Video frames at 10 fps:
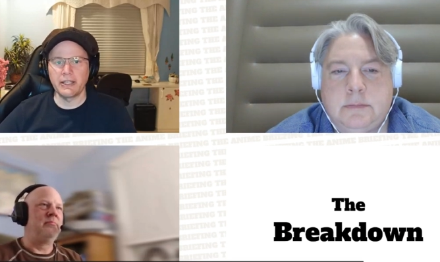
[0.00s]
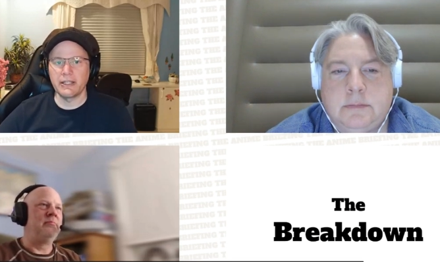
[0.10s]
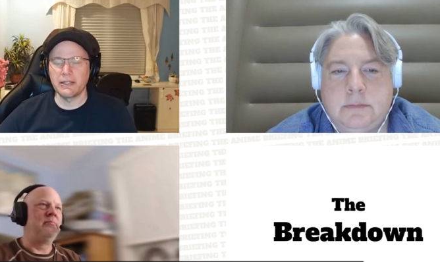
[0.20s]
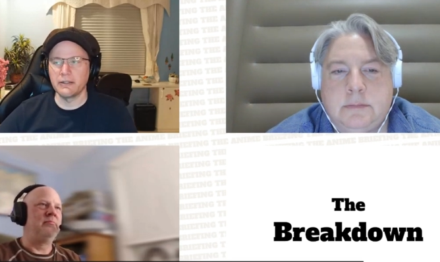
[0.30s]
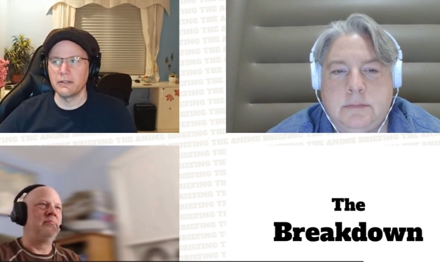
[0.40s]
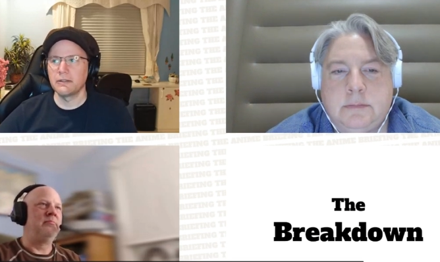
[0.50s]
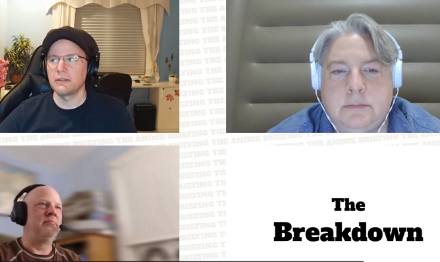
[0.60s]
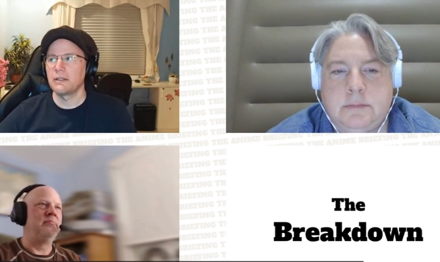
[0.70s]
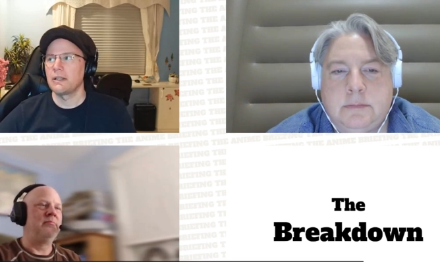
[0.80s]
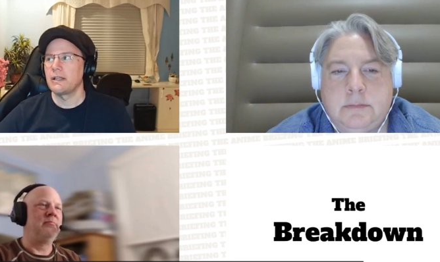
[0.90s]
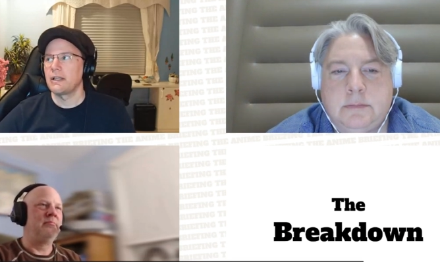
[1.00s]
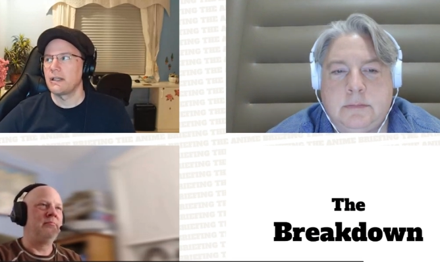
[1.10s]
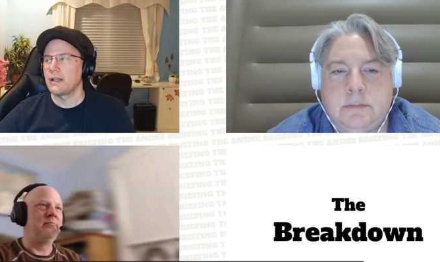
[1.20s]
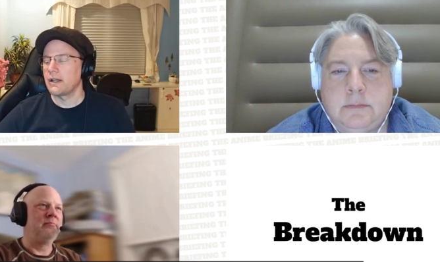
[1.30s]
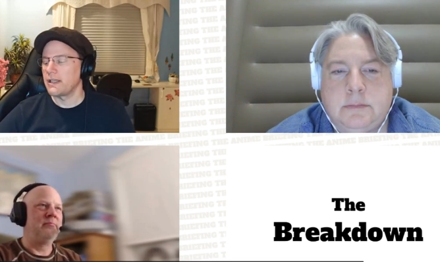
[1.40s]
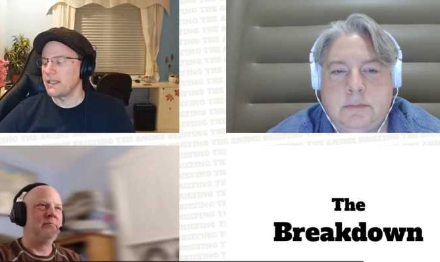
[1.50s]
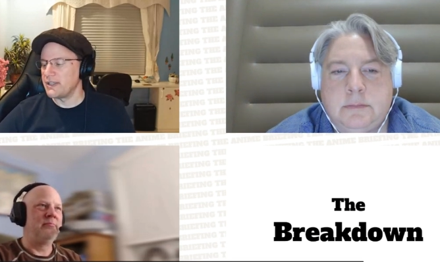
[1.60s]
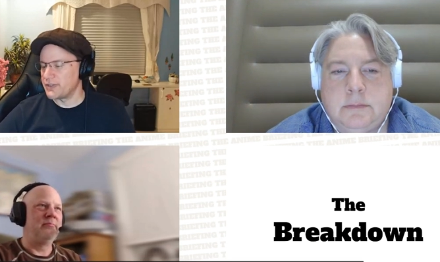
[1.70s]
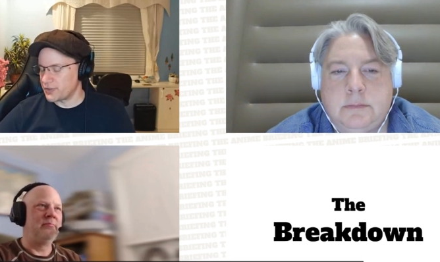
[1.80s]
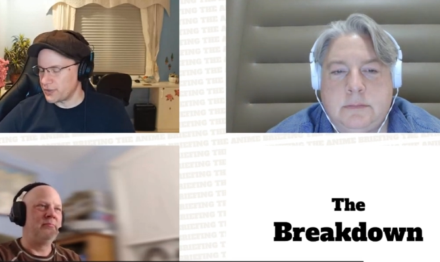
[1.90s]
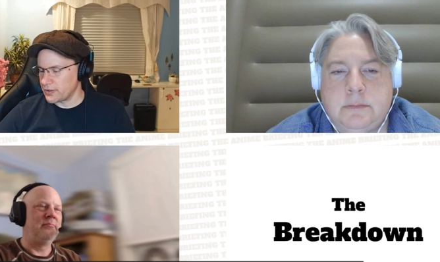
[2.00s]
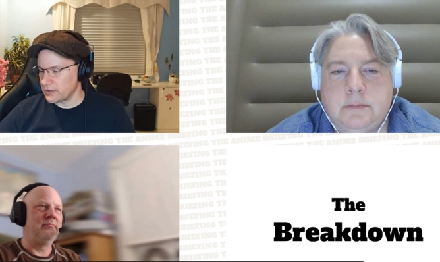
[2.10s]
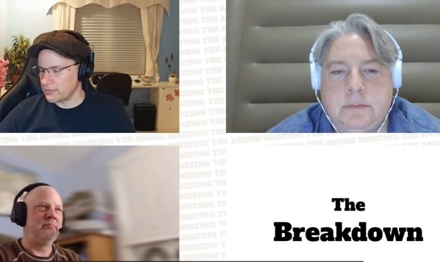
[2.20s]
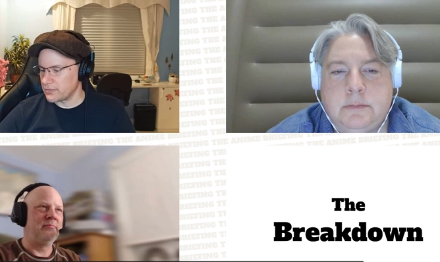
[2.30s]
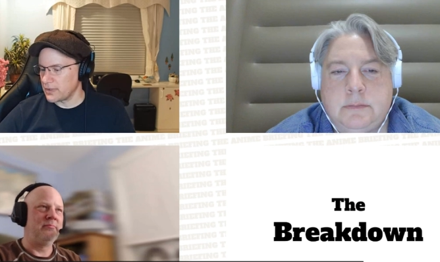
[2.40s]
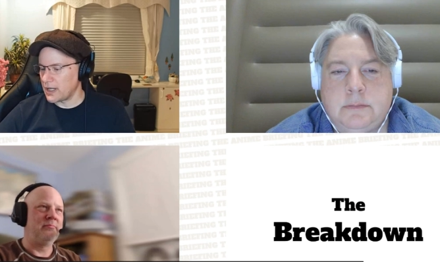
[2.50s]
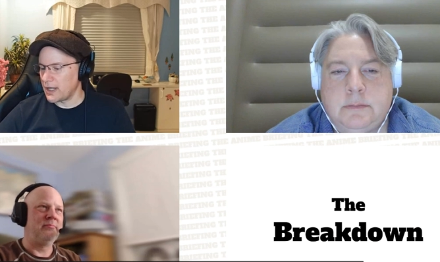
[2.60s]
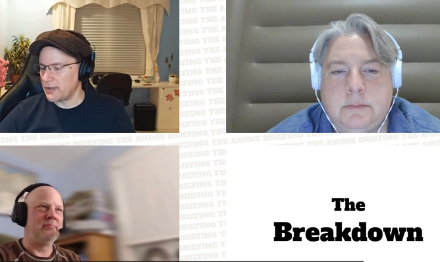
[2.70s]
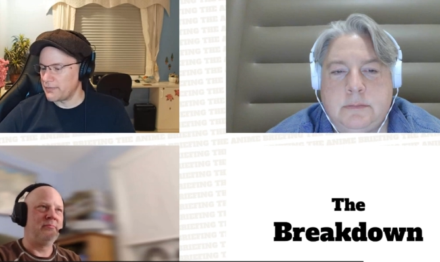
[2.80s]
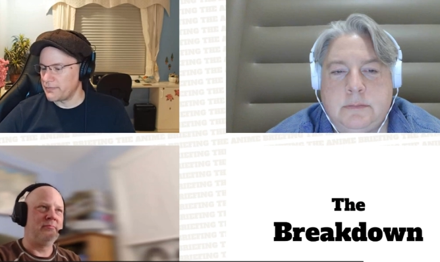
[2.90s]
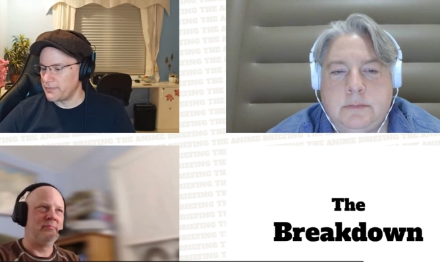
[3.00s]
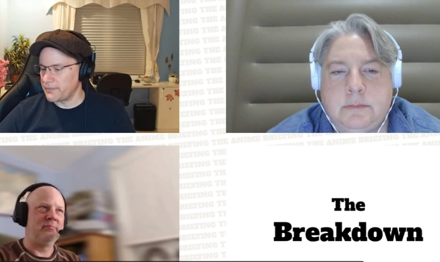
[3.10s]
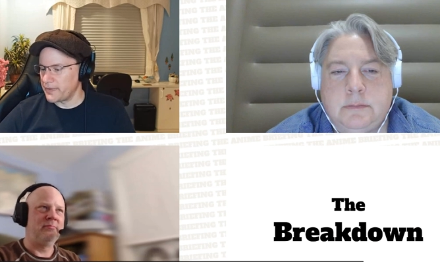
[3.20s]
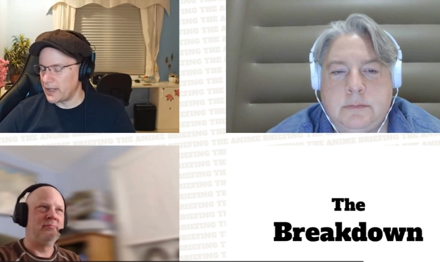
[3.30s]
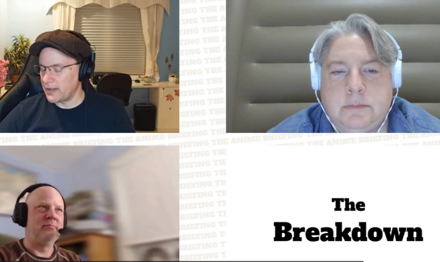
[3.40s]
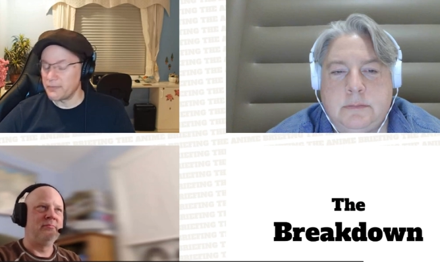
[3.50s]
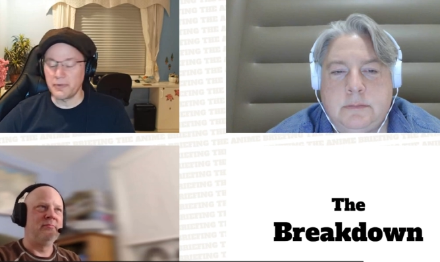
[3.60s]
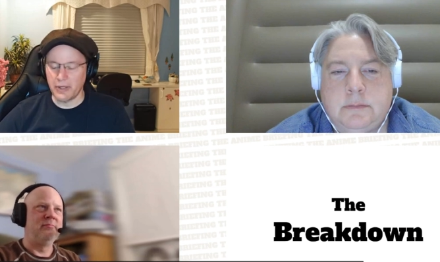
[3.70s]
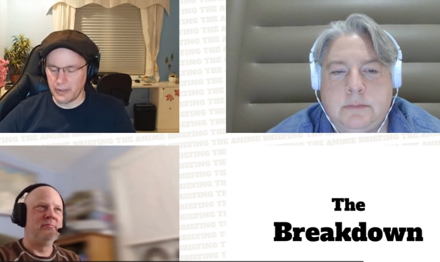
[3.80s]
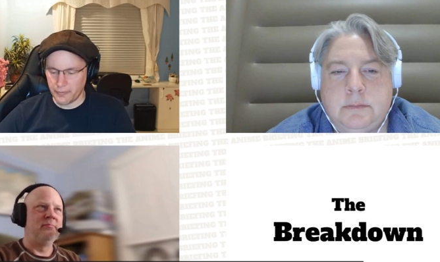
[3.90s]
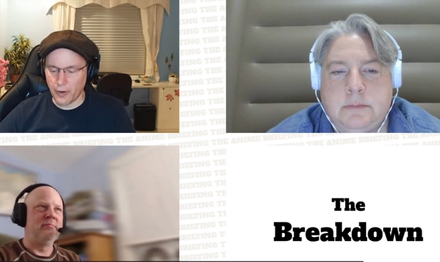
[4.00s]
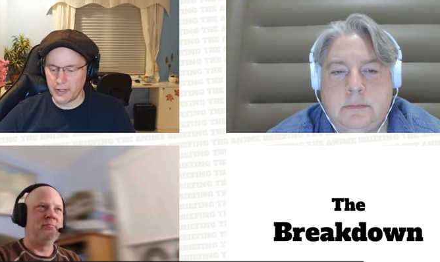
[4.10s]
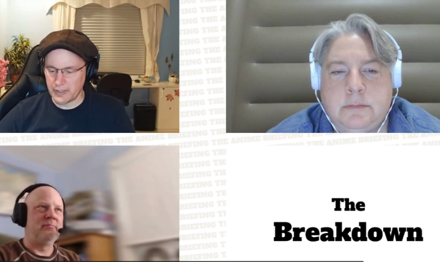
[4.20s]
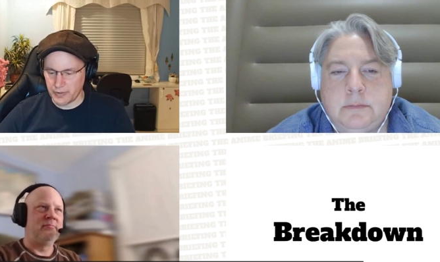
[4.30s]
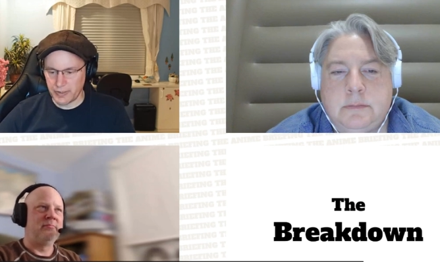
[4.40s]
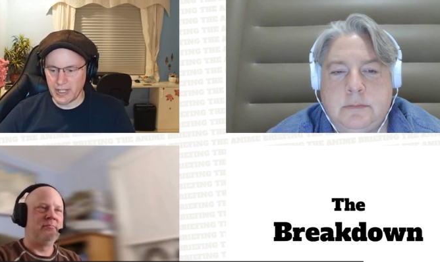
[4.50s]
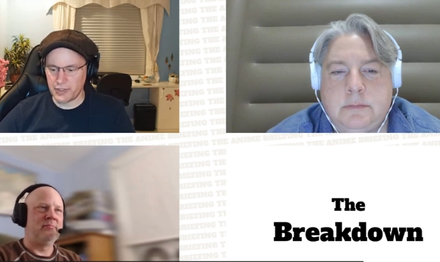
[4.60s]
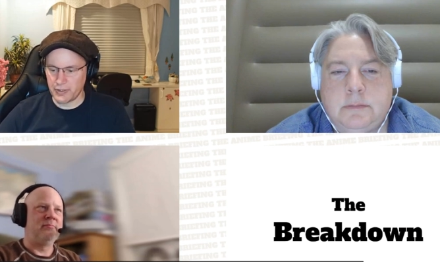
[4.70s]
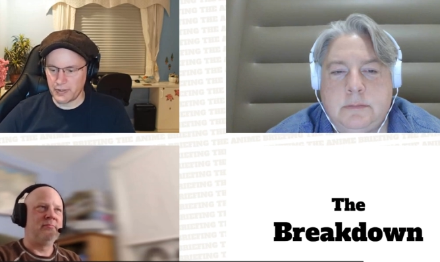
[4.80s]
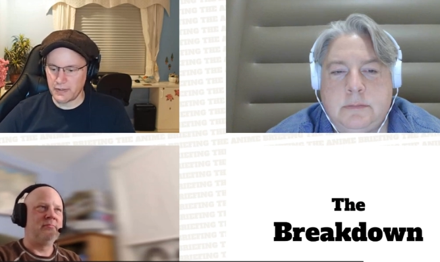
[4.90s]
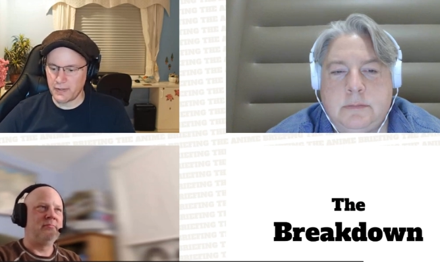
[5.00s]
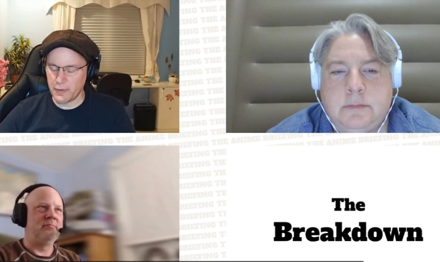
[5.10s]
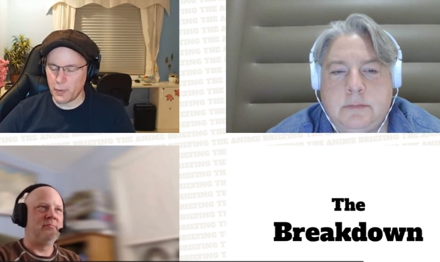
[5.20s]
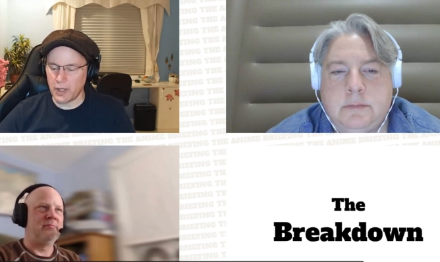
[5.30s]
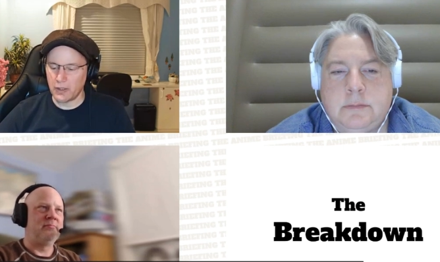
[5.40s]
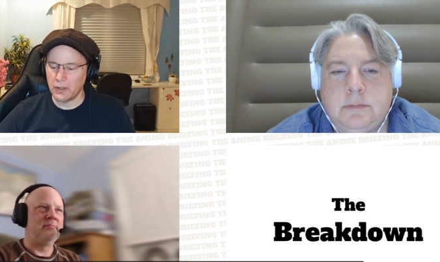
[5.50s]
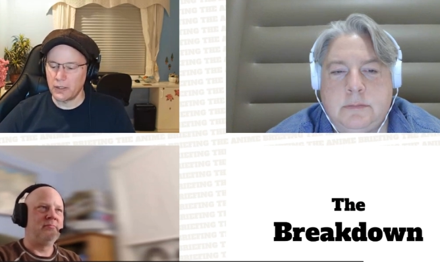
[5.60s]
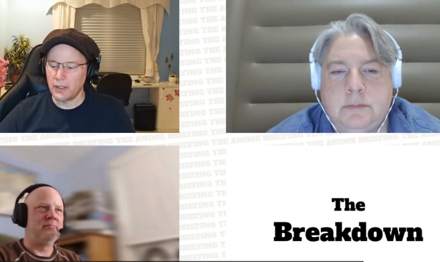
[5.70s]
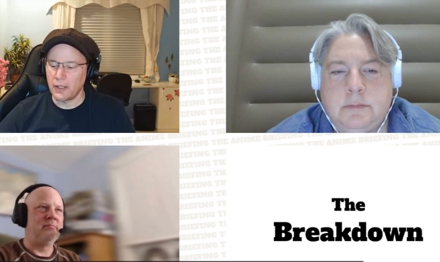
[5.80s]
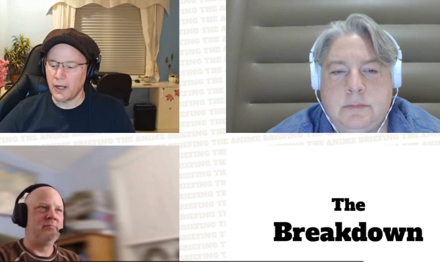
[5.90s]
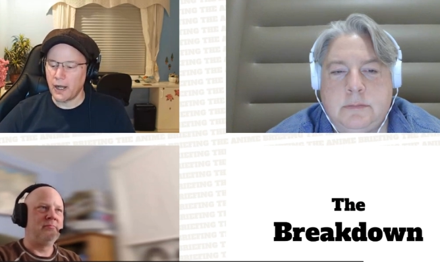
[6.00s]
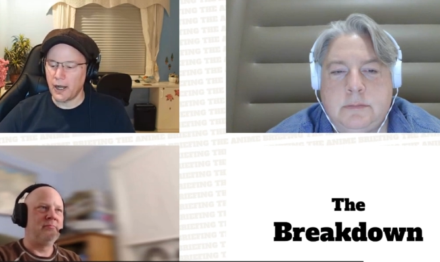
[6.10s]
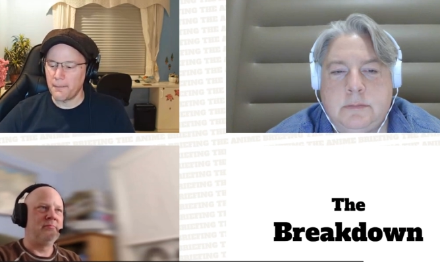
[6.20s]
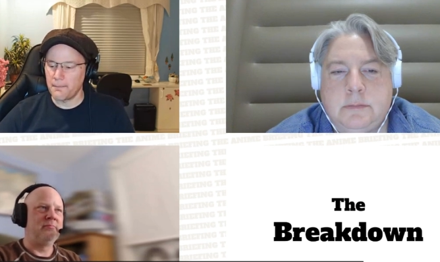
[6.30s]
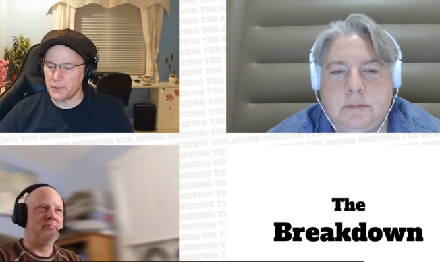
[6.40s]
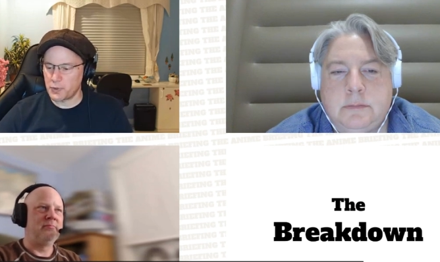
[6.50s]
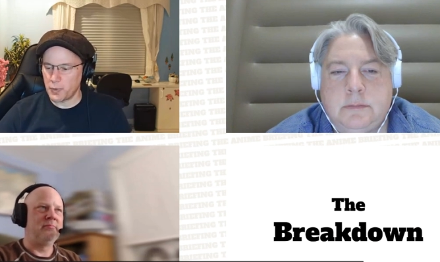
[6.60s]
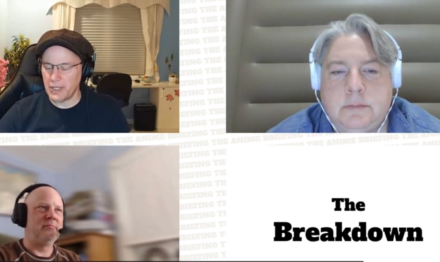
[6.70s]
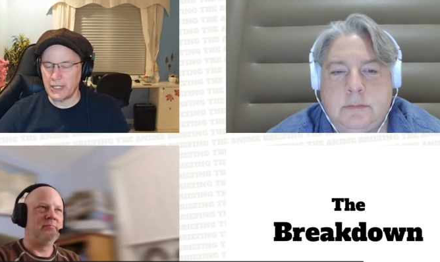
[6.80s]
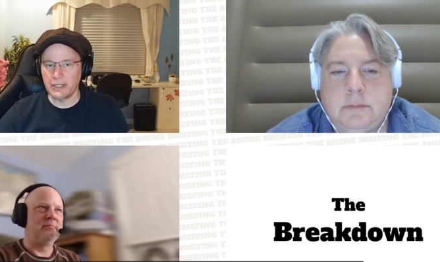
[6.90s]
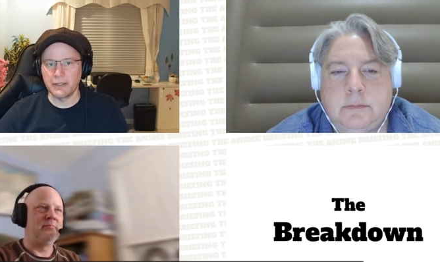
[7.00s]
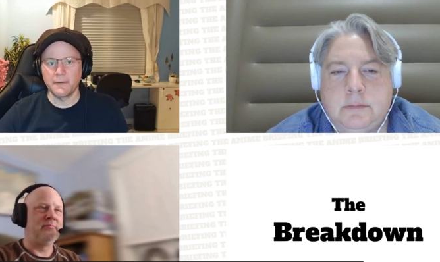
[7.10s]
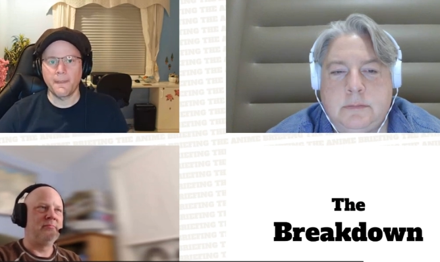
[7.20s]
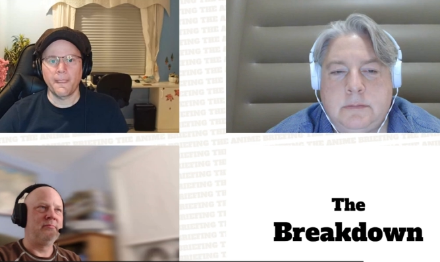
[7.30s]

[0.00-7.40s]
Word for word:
Speaker 1: in Eastern, uh, uh, uh, Far Eastern nations, if you will, um, between,